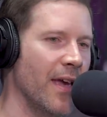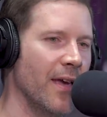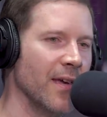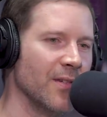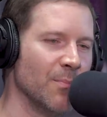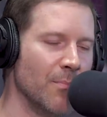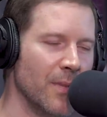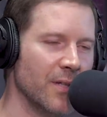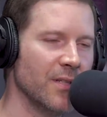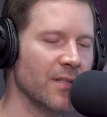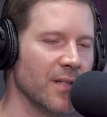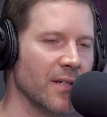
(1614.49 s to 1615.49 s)
as
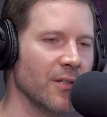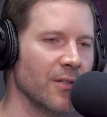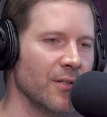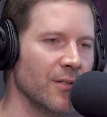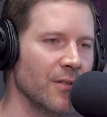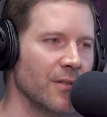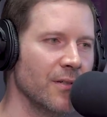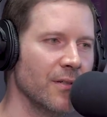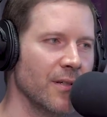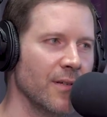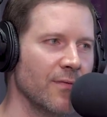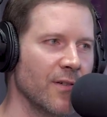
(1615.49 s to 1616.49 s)
much as I could
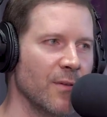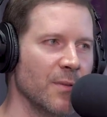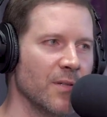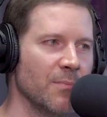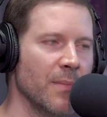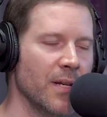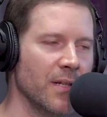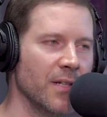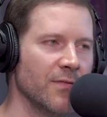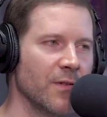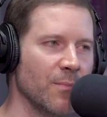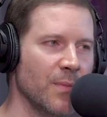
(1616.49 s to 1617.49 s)
from as many
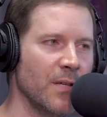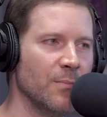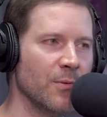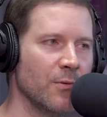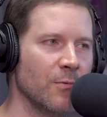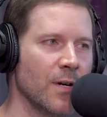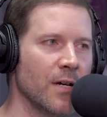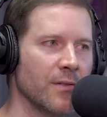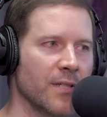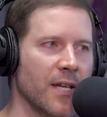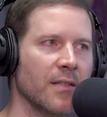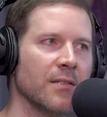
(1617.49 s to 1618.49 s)
different people while
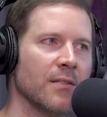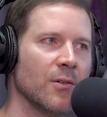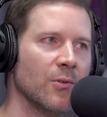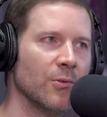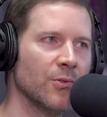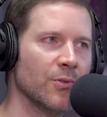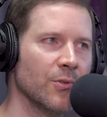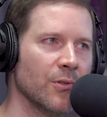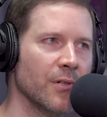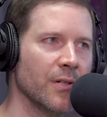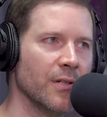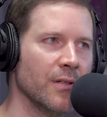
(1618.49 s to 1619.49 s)
telling the whole
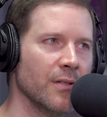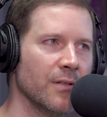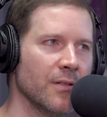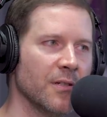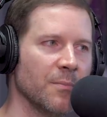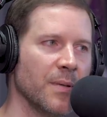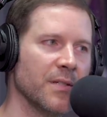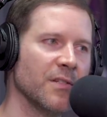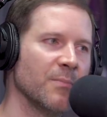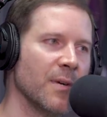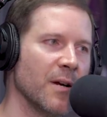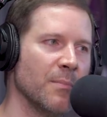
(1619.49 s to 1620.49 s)
story to the best
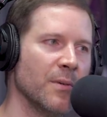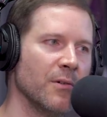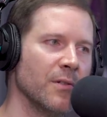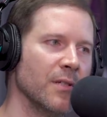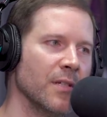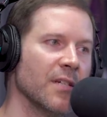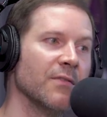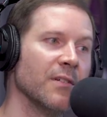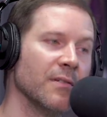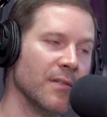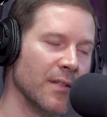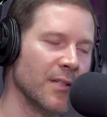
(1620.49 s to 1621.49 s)
of my ability,
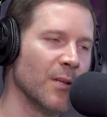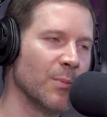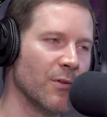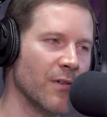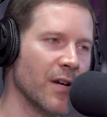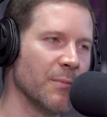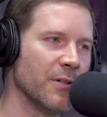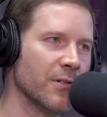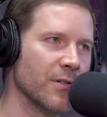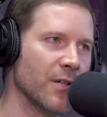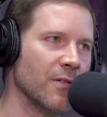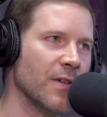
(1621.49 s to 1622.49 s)
given the
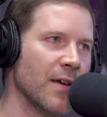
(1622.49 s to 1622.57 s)
parameters of